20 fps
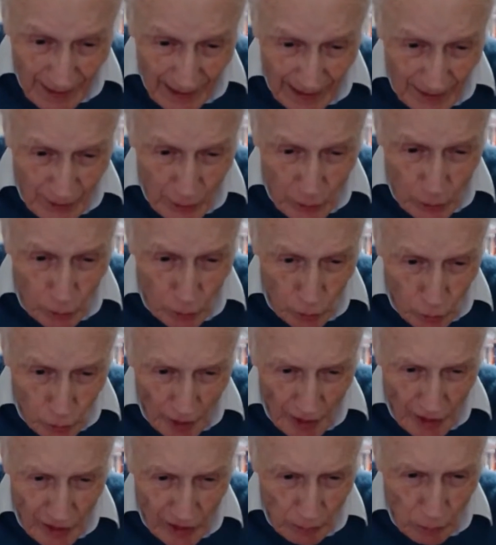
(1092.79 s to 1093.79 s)
And this was
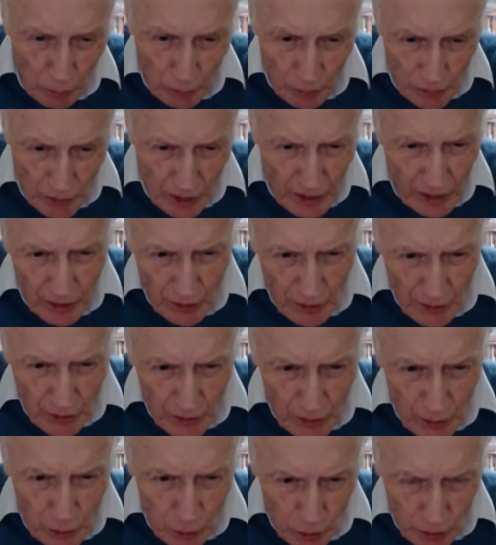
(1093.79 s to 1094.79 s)
already somewhat
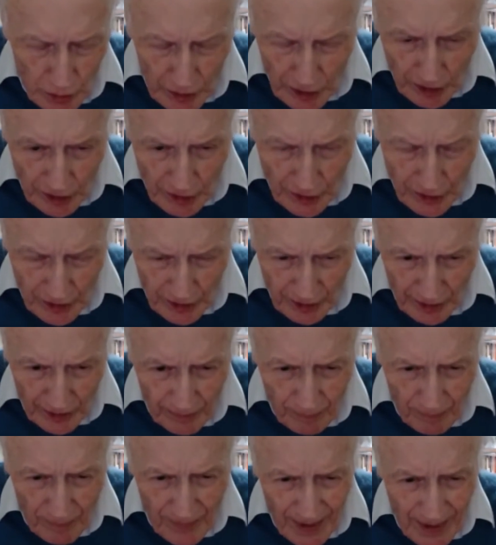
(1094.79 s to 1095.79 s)

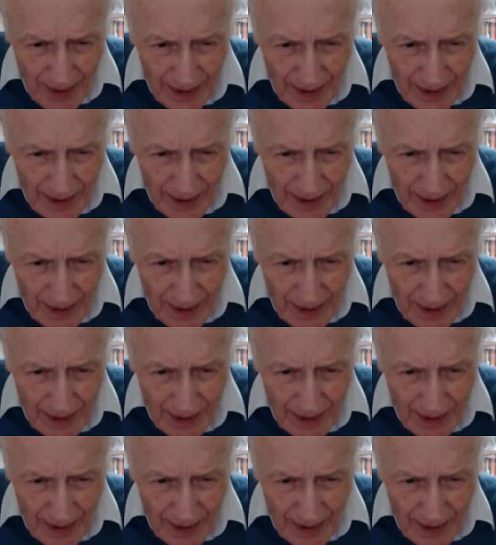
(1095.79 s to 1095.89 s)
disorienting.